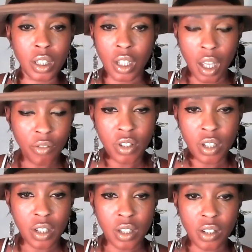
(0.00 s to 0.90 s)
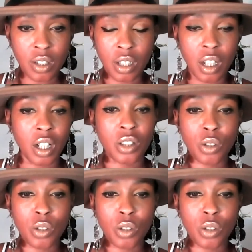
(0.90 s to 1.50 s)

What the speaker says: the evidence doesn't lie.